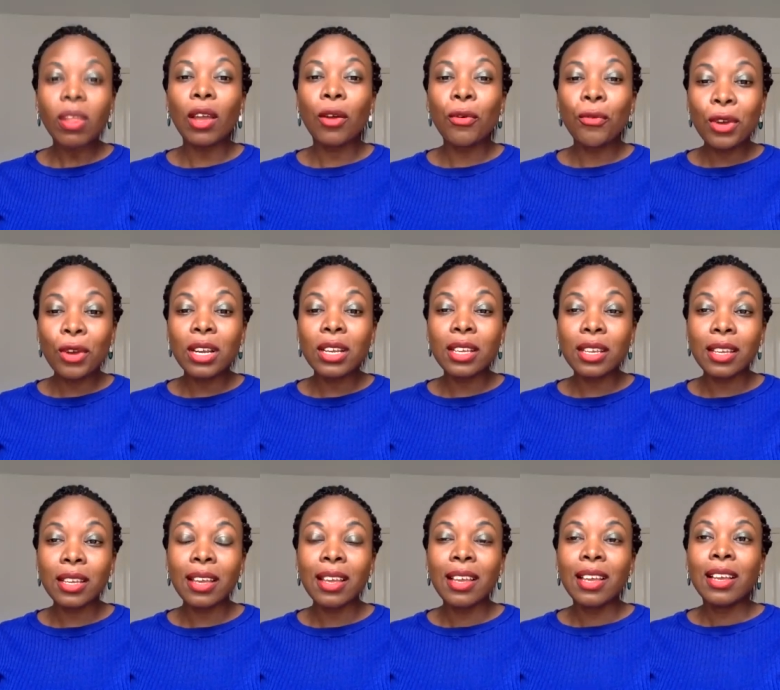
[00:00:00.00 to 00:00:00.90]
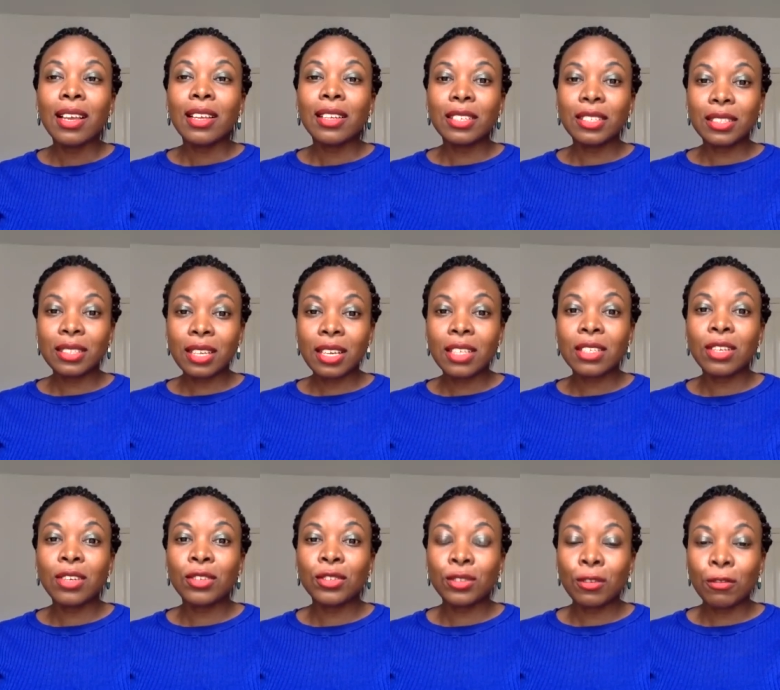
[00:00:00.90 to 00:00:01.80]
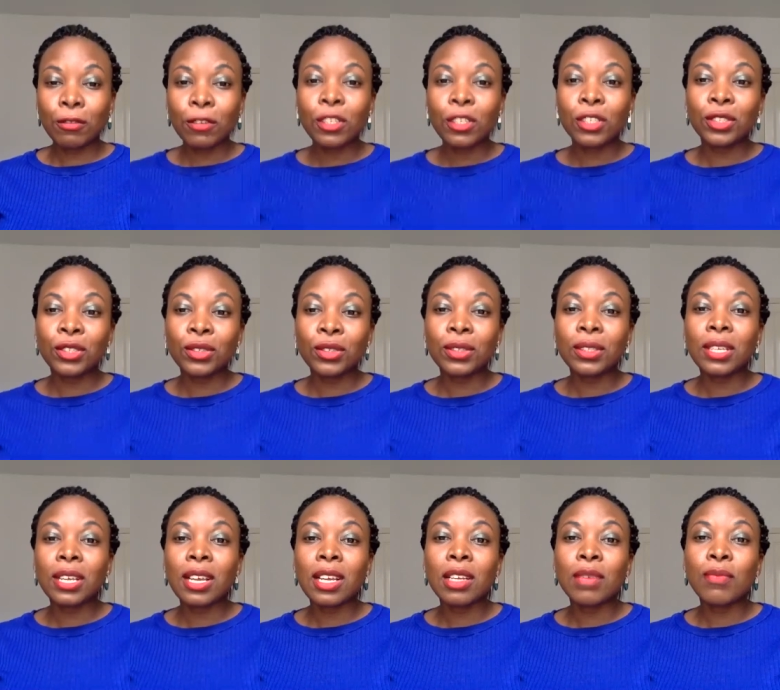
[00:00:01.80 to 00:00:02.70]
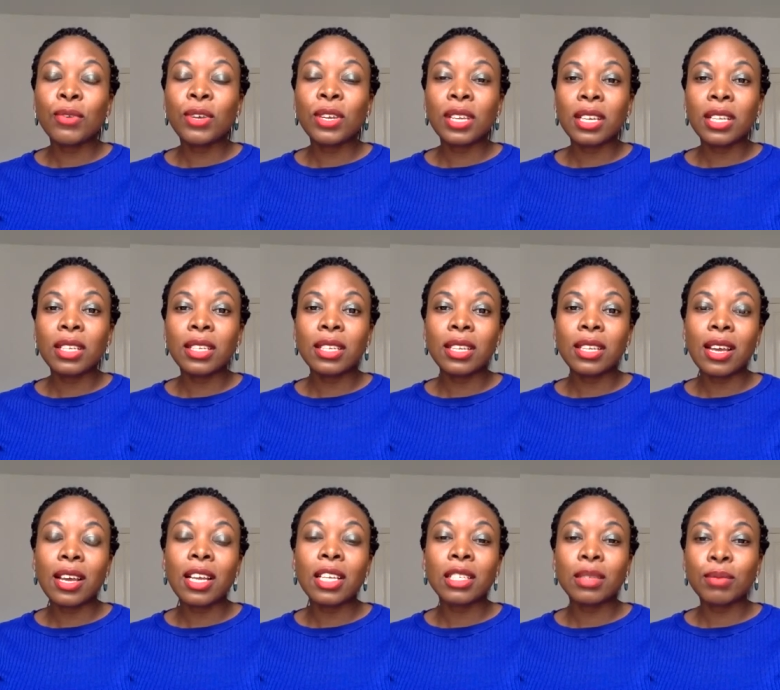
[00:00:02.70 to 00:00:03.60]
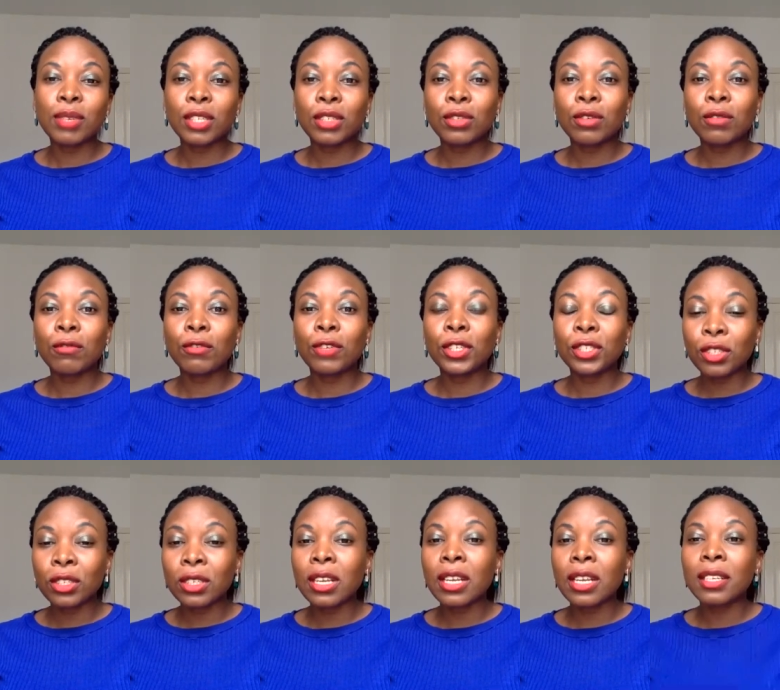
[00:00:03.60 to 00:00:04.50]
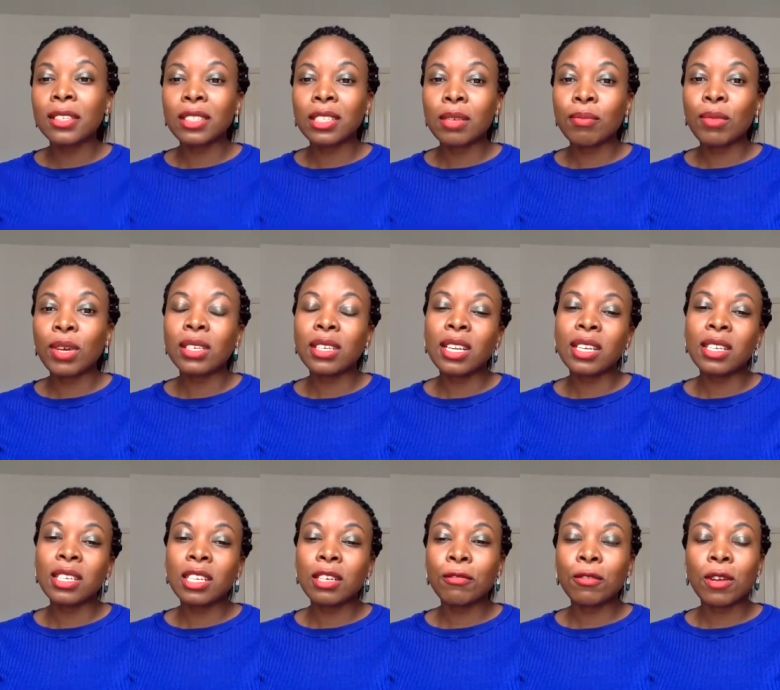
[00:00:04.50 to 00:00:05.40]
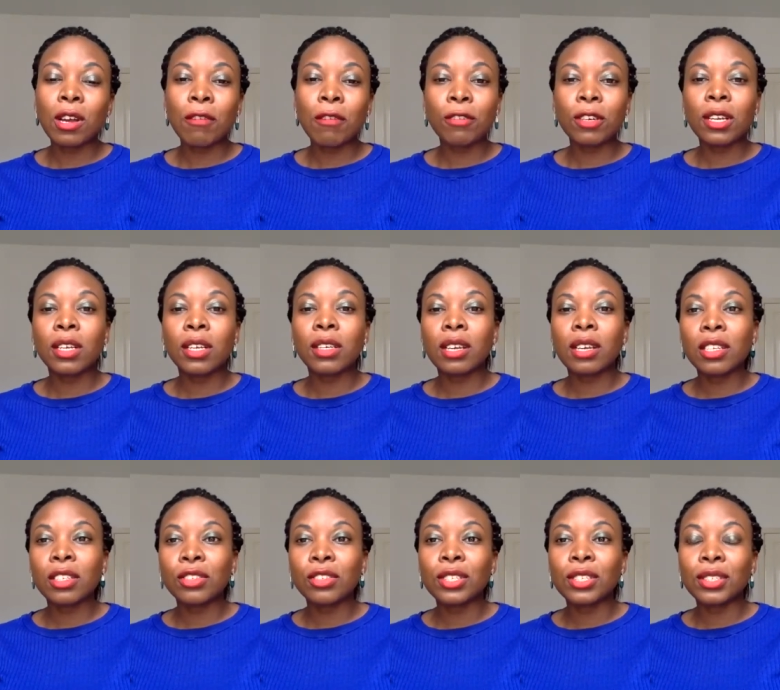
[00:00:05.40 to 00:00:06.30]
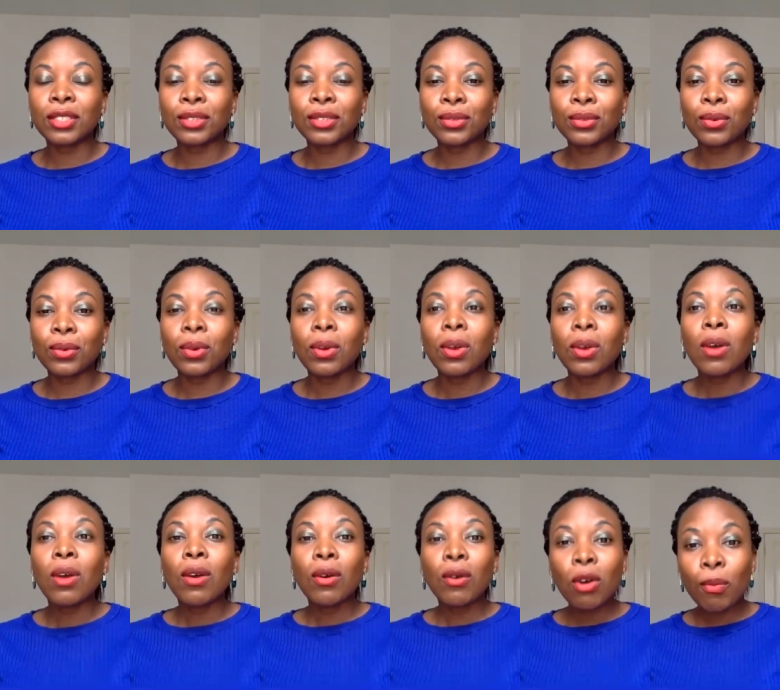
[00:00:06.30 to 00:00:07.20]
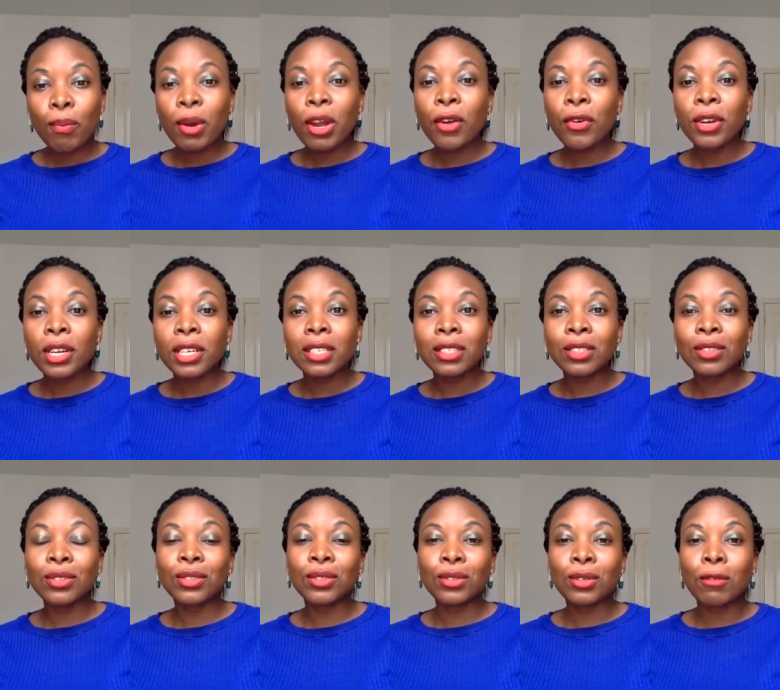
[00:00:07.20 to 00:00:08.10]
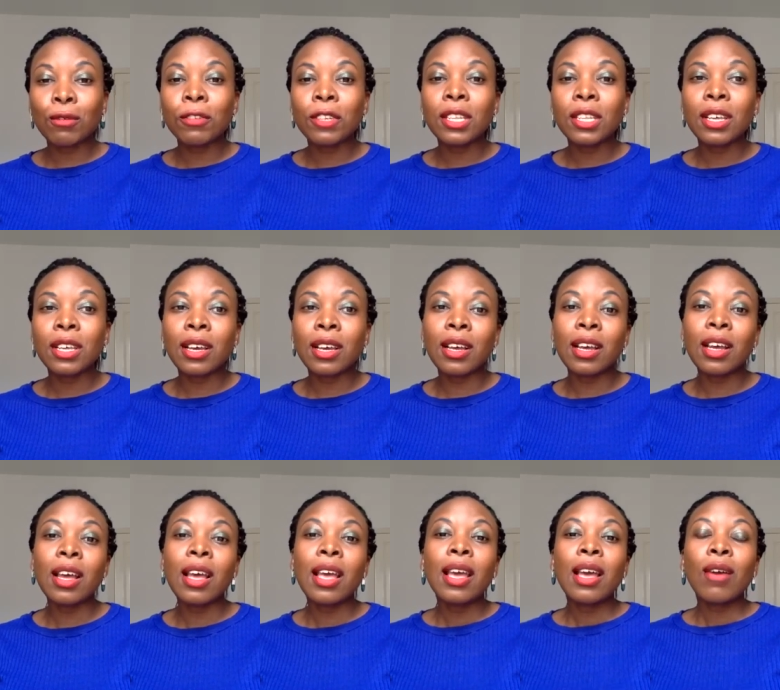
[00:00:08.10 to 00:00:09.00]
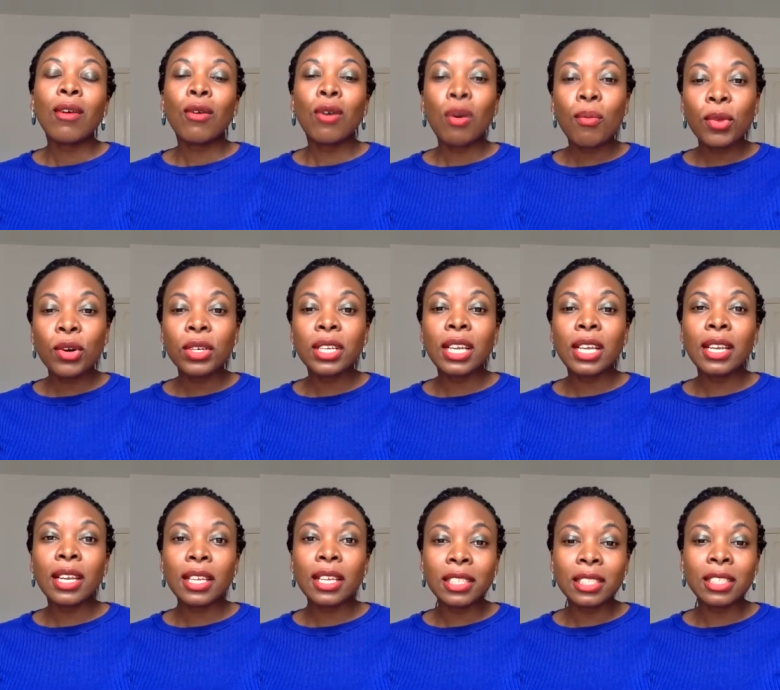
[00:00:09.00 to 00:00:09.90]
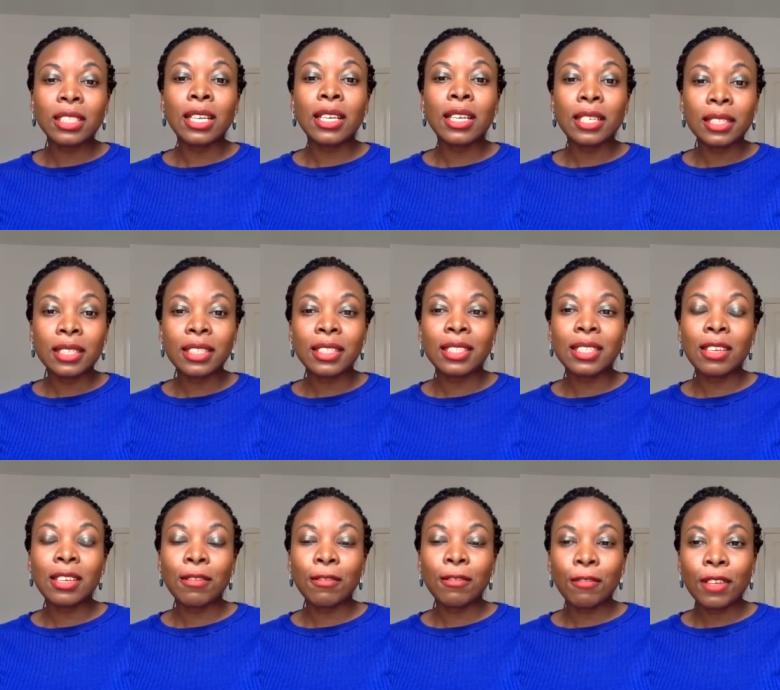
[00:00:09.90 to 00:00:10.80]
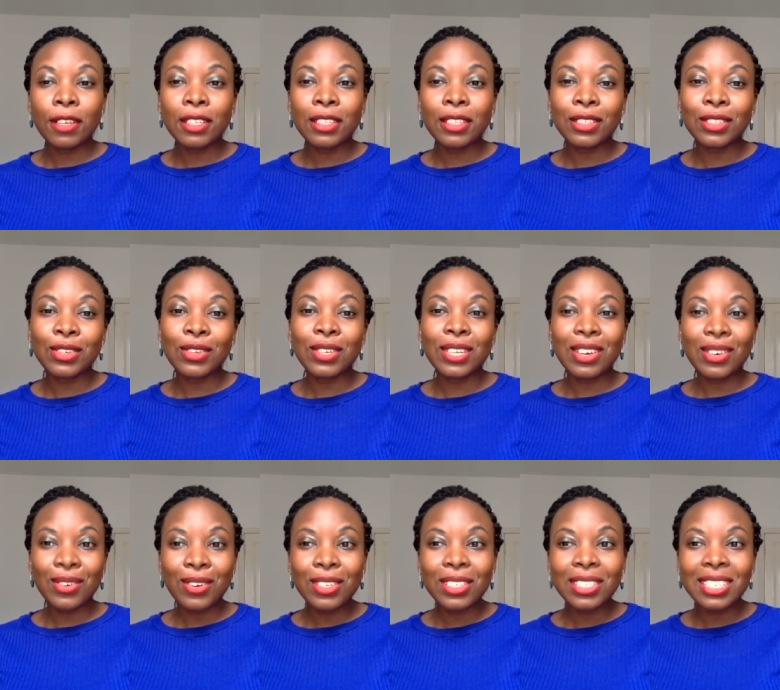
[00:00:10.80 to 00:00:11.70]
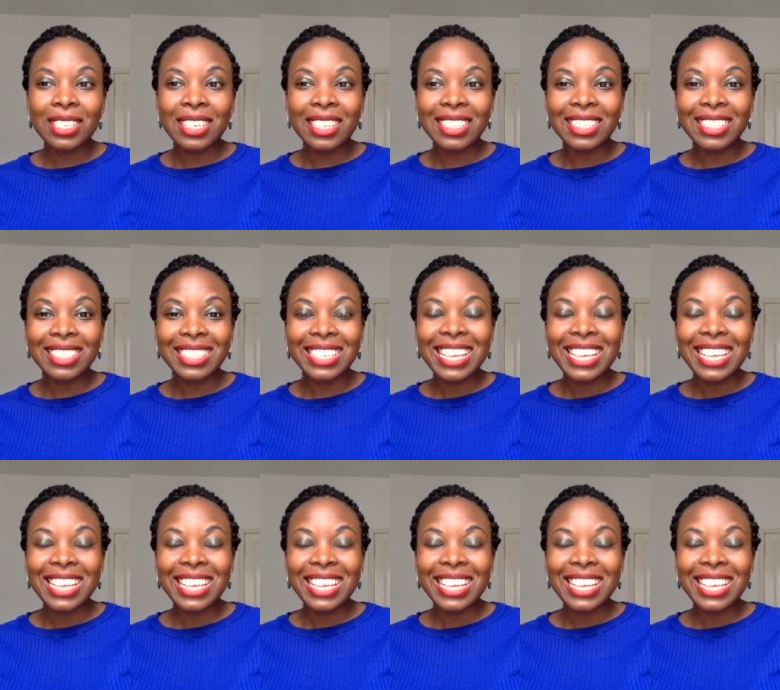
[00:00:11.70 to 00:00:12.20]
really discuss lots of issues and bring in the aspect of regionalism and the need for African countries to cooperate to solve the common energy challenges they face on the continent.